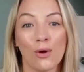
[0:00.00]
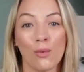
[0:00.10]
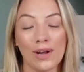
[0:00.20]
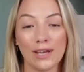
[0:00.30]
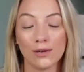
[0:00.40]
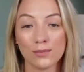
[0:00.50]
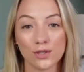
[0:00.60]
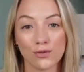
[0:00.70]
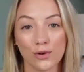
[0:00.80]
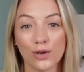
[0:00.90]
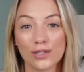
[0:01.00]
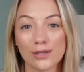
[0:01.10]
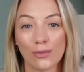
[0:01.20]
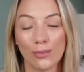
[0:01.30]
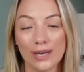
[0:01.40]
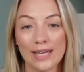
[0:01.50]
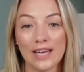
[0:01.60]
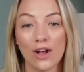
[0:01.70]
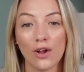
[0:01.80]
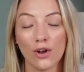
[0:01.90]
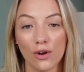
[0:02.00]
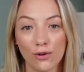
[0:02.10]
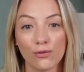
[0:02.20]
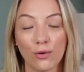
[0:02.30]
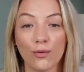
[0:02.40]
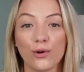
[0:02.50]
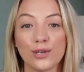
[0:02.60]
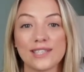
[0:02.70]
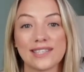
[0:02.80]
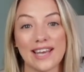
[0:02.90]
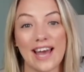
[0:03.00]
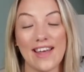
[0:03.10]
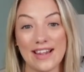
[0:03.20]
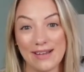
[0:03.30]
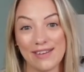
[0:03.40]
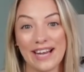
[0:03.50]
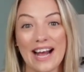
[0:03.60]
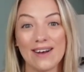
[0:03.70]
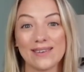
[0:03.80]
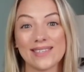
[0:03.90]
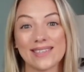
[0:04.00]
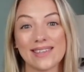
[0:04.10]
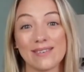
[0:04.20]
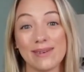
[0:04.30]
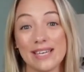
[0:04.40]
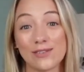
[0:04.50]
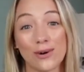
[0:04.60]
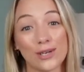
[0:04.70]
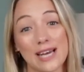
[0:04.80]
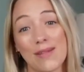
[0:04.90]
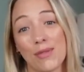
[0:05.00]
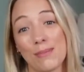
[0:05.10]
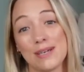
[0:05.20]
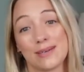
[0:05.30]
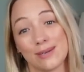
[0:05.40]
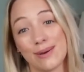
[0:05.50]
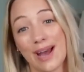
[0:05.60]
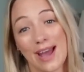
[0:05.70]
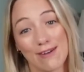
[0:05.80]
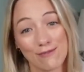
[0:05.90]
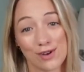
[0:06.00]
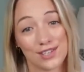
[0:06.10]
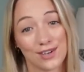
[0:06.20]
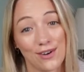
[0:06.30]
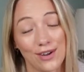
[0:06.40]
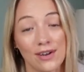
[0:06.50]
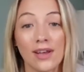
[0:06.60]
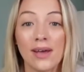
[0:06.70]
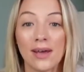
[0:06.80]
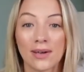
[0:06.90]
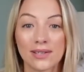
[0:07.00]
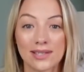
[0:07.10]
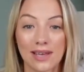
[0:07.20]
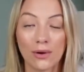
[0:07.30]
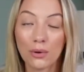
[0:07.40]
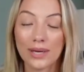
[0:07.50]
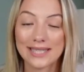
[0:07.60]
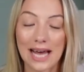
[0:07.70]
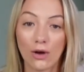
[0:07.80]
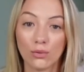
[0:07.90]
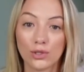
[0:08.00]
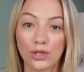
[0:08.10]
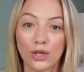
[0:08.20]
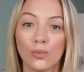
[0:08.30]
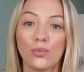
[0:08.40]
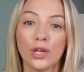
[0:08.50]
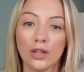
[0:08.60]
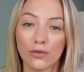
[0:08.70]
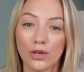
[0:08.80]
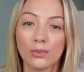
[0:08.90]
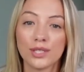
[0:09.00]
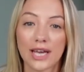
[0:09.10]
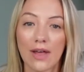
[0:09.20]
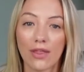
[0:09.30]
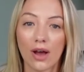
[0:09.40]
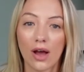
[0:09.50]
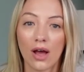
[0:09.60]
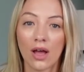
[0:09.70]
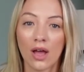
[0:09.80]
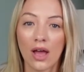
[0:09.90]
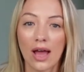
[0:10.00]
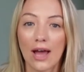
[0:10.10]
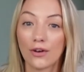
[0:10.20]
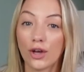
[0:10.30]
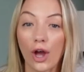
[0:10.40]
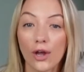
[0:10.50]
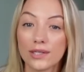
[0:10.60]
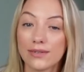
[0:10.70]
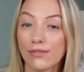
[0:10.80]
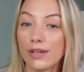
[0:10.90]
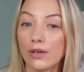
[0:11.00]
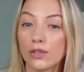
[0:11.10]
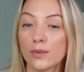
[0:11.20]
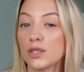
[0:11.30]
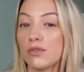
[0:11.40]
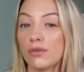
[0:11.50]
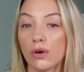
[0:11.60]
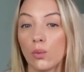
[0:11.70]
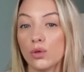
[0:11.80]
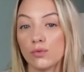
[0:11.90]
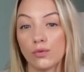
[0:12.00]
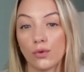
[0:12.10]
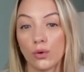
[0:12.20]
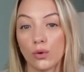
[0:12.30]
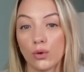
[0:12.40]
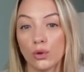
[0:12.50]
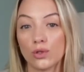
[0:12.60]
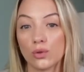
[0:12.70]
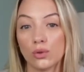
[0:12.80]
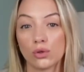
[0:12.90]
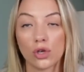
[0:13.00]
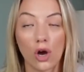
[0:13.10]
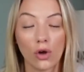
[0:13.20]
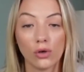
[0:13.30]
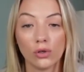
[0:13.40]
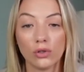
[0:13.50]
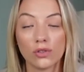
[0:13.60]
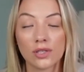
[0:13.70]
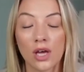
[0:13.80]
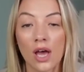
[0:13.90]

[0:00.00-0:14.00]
When it comes to rugs, we love rugs at The Living House. We try to add them into every design because they always help to bring the room together, add a cozy feel, especially if you've got wooden floors or tiles.